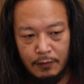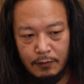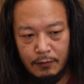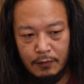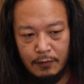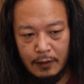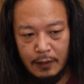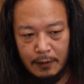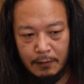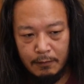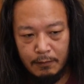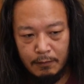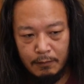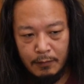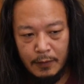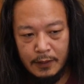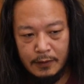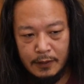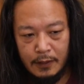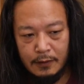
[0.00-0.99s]
like
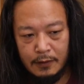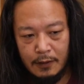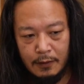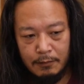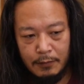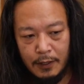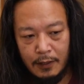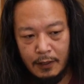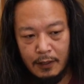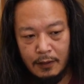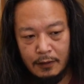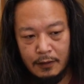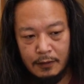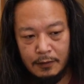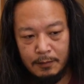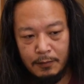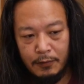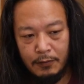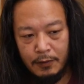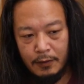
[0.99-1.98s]
missing something at
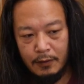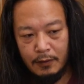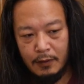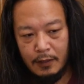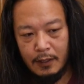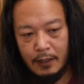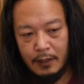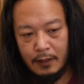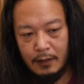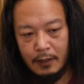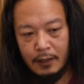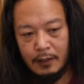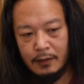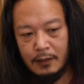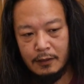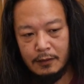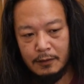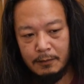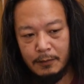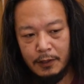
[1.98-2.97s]
this point, like it
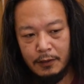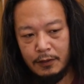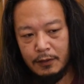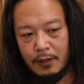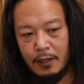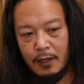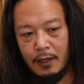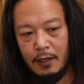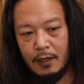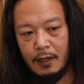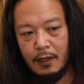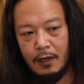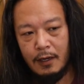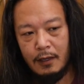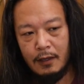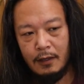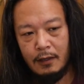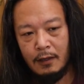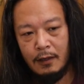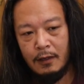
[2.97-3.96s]
doesn't mean you can't get
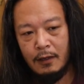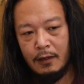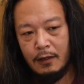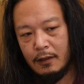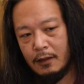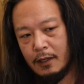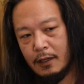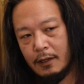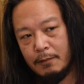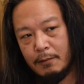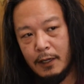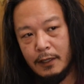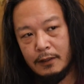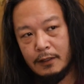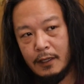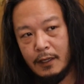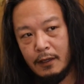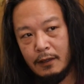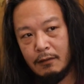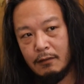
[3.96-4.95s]
it. Like it might
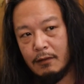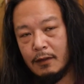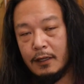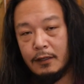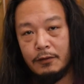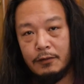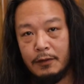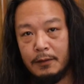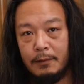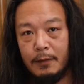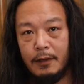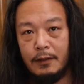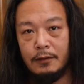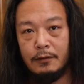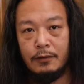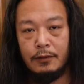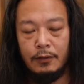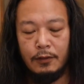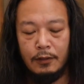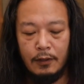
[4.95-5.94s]
take like 3
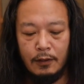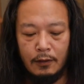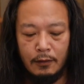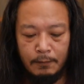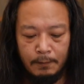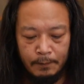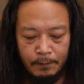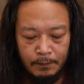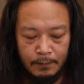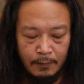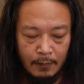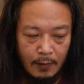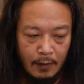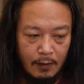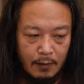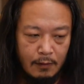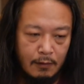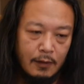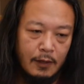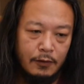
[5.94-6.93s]
months, you know,
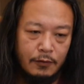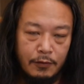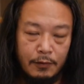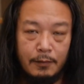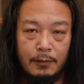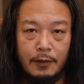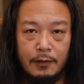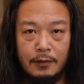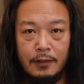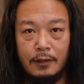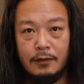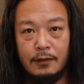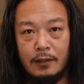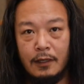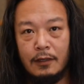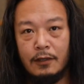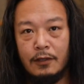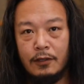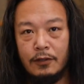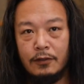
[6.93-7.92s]
like 3 months is
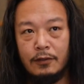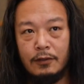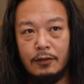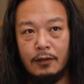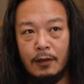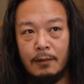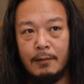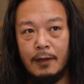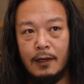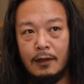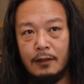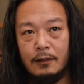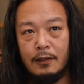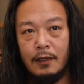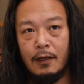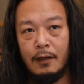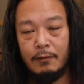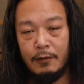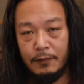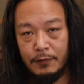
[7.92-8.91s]
like good amount of
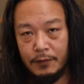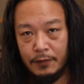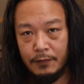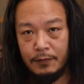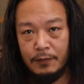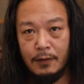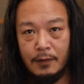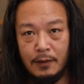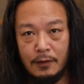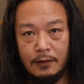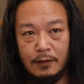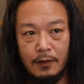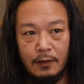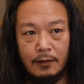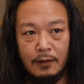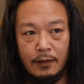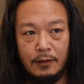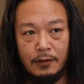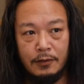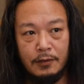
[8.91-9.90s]
time if you focus
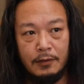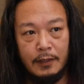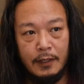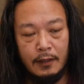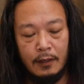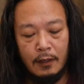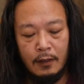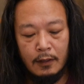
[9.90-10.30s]
on this trick.